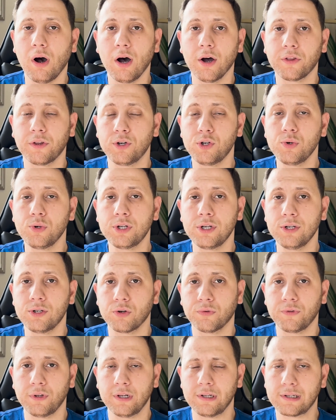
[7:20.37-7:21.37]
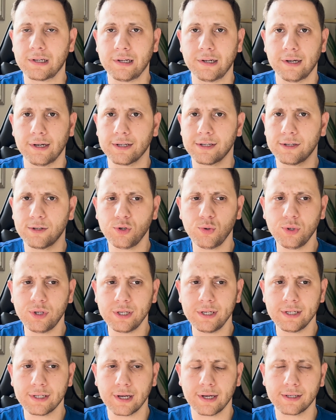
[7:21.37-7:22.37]
are the duties of dental nurse?
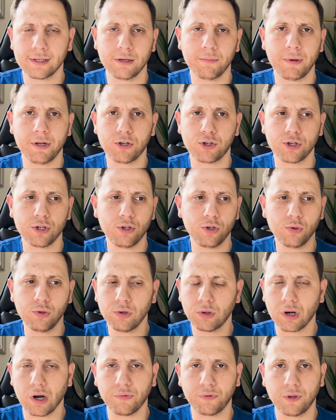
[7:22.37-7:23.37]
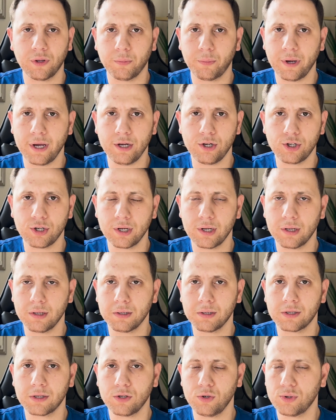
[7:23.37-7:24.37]
Duties, as I mentioned, you look after the
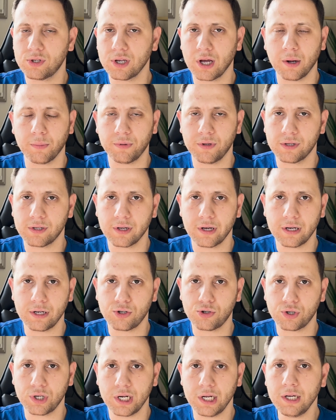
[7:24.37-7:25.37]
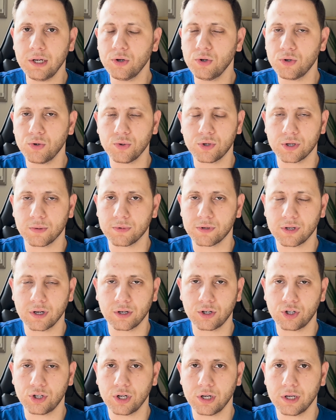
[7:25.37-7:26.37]
patients, you set up the surgery, you do some
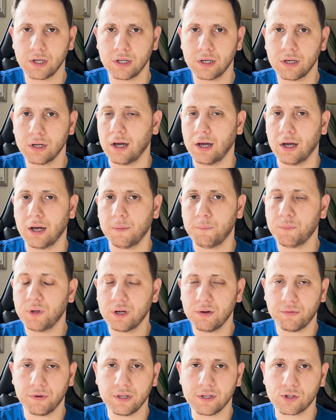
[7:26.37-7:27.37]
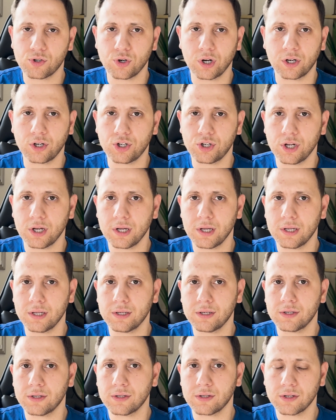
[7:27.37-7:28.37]
suction, give
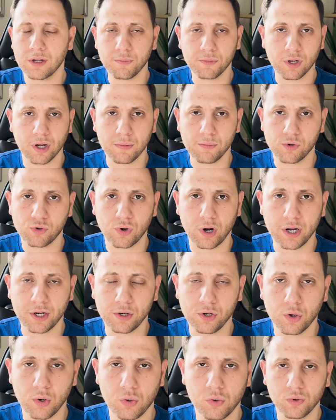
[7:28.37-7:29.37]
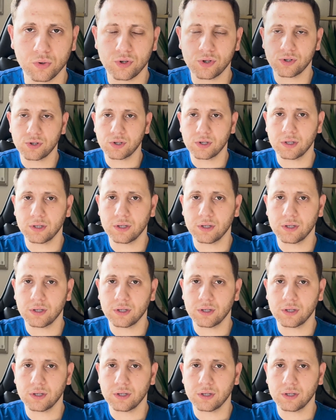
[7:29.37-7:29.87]
instructions, sometimes write notes.